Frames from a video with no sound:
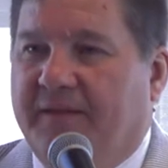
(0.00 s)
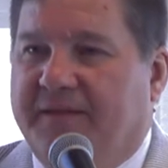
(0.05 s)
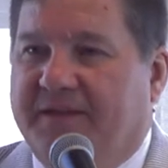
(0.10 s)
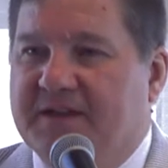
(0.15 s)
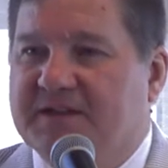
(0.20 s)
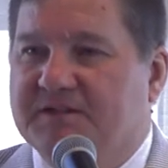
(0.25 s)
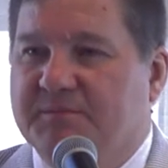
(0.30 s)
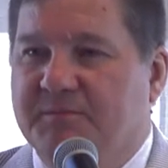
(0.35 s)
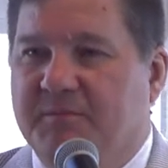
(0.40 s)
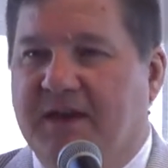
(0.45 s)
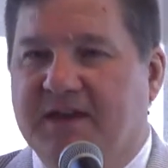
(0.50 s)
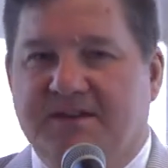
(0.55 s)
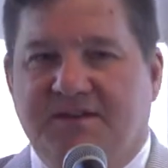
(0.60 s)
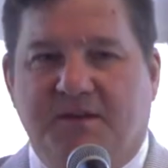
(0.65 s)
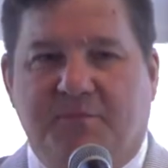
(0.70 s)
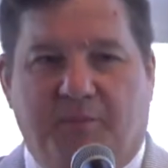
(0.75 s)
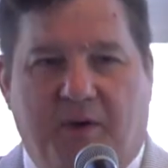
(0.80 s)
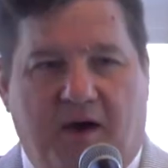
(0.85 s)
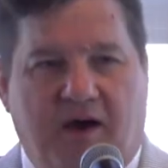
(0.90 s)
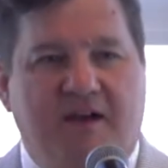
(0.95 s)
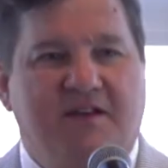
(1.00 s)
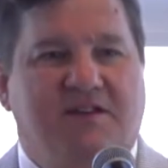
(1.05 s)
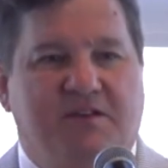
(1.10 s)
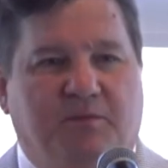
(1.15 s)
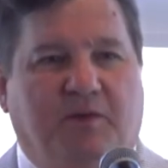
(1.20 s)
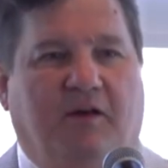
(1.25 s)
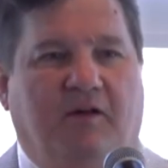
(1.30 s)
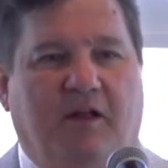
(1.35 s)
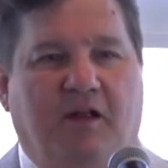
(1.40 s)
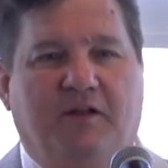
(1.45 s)
This makes it
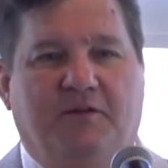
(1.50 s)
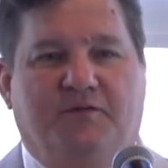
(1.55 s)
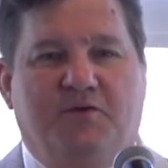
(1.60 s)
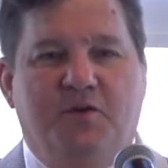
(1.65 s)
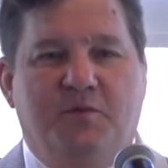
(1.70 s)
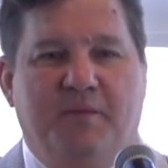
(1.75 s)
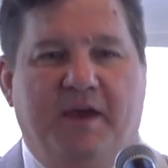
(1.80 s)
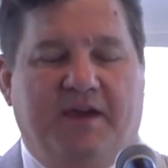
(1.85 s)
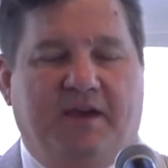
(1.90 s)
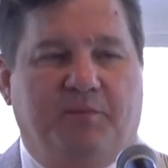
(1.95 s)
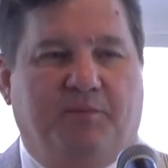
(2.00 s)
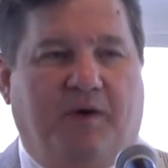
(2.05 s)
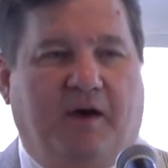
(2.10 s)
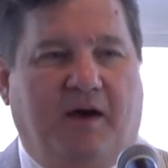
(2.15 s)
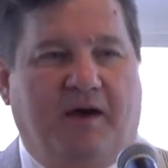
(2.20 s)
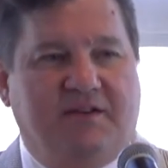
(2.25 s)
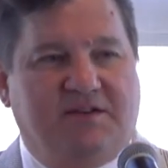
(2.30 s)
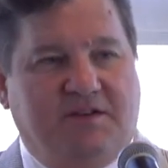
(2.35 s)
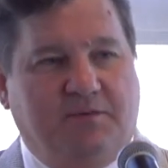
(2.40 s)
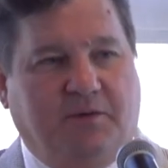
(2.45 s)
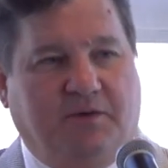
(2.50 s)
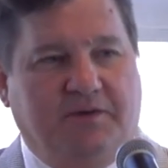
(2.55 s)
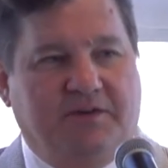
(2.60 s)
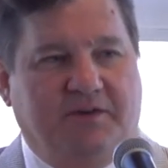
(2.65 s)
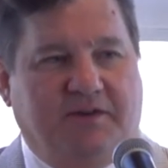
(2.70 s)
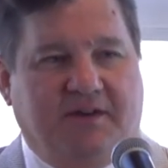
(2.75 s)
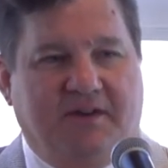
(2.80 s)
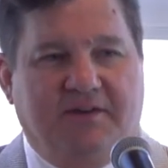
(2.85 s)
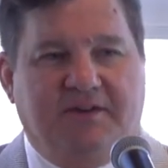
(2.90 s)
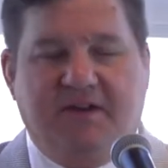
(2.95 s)
possible. All of you make it possible.
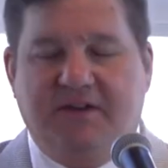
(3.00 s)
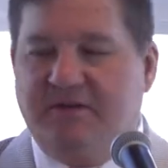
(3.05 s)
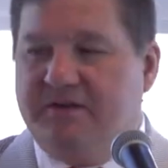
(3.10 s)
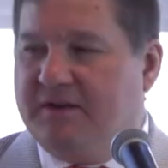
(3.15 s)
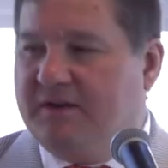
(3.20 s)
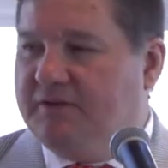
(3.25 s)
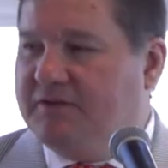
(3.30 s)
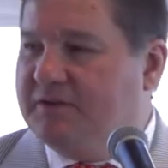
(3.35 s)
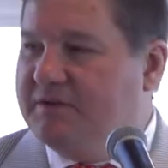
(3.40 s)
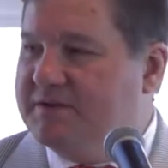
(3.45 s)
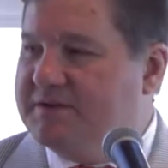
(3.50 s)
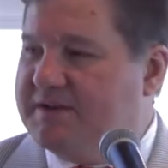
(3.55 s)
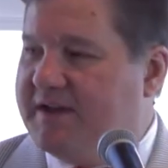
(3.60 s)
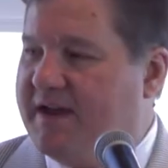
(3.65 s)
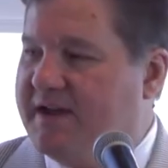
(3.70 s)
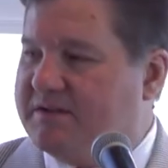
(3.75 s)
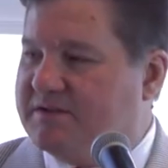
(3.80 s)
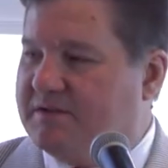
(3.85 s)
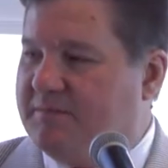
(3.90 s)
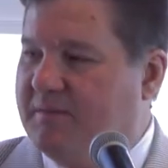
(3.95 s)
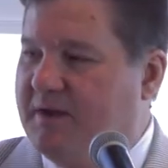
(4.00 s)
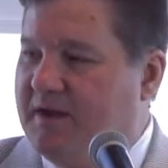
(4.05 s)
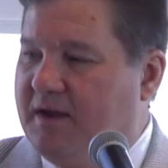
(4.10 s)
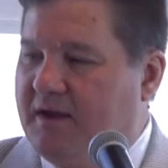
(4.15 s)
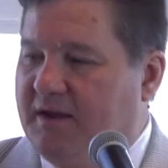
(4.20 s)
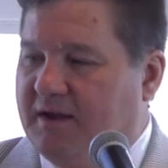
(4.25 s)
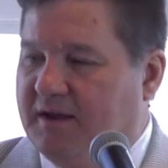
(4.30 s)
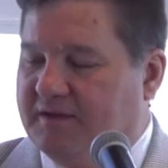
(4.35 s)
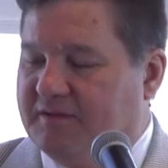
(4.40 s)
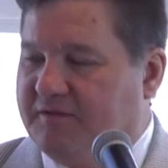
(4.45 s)
Your continued enthusiasm
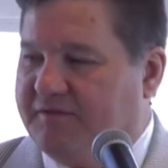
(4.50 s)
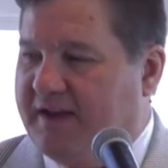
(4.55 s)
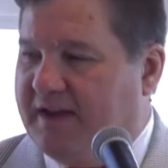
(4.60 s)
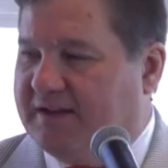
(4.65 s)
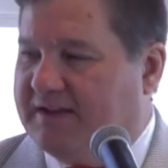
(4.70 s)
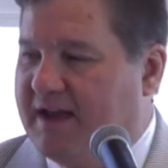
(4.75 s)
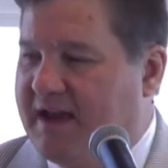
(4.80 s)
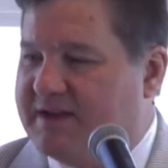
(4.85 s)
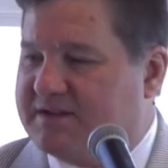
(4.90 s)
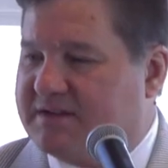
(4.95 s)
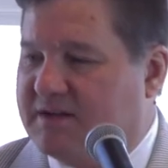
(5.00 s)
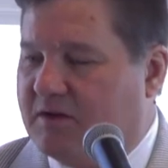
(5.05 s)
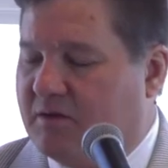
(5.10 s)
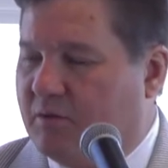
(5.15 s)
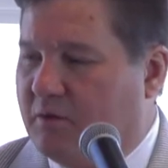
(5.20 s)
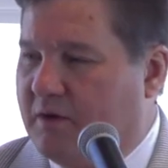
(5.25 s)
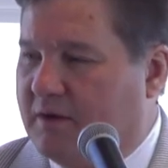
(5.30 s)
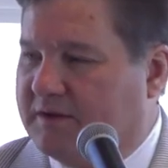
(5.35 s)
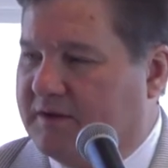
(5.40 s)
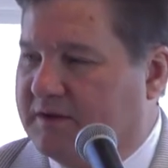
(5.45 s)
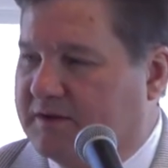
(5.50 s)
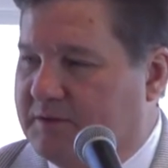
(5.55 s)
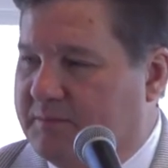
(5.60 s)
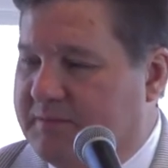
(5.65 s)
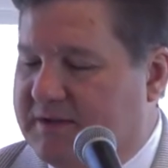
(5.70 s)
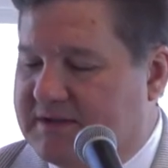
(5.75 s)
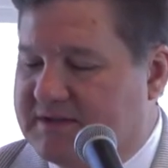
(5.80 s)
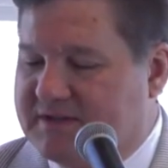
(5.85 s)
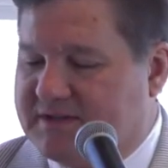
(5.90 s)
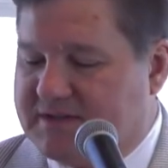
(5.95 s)
and the fantastic work that the
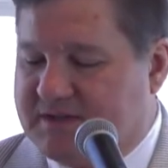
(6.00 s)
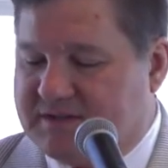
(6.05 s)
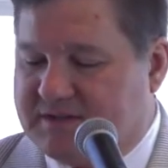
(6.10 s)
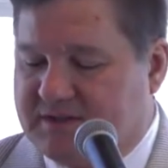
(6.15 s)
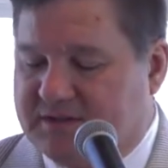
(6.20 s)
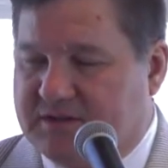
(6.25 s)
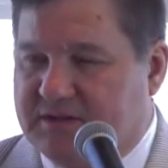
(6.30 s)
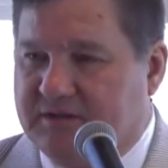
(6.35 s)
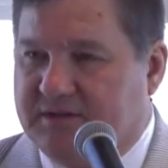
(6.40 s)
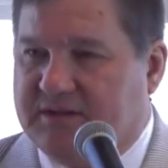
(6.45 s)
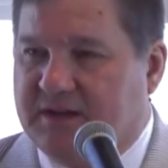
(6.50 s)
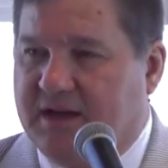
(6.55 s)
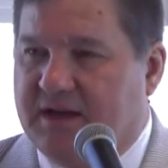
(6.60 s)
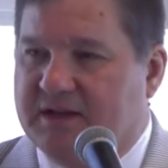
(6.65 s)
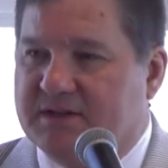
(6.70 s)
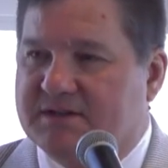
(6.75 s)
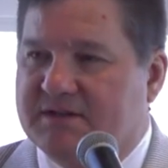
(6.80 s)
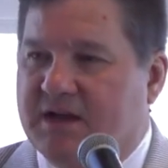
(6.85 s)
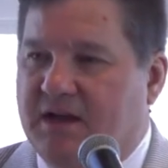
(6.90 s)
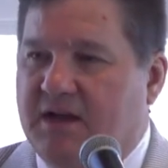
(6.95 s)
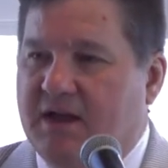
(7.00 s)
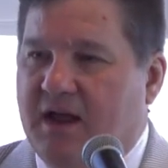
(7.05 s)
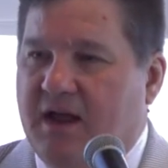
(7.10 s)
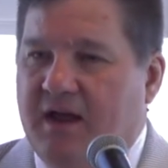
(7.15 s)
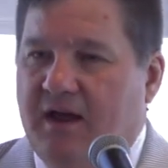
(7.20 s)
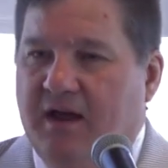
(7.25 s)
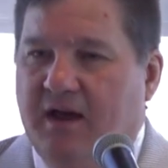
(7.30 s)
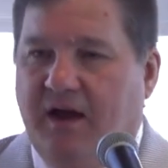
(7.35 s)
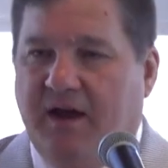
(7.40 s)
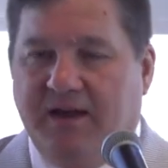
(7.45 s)
Mises Institute does
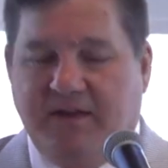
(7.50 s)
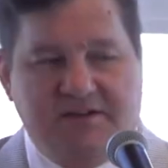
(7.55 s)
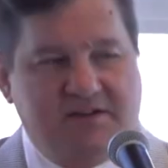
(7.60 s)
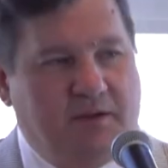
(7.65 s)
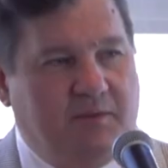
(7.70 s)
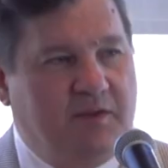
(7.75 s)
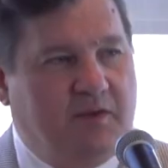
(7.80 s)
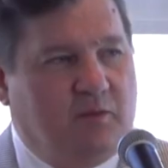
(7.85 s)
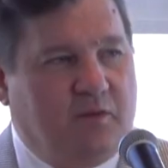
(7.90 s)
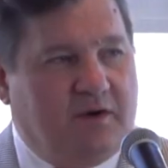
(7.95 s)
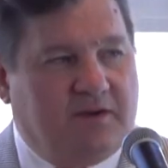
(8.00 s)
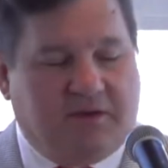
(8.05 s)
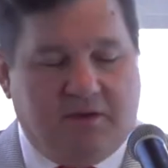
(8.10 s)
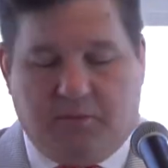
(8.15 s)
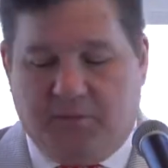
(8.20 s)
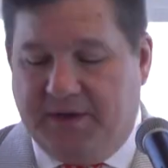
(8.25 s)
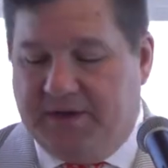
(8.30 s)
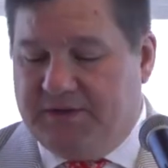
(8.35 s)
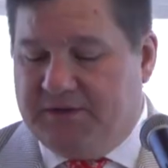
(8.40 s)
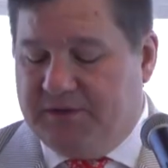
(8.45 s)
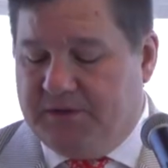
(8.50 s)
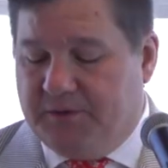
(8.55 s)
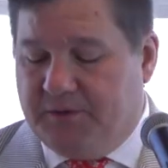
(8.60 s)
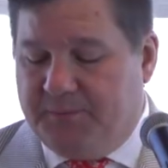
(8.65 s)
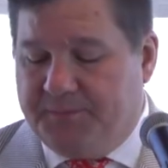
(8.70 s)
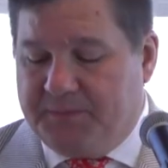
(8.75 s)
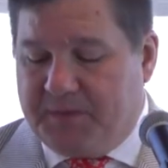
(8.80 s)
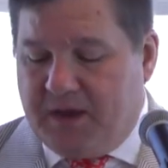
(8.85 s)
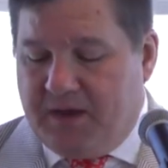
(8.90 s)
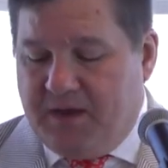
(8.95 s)
and some of the work that we do.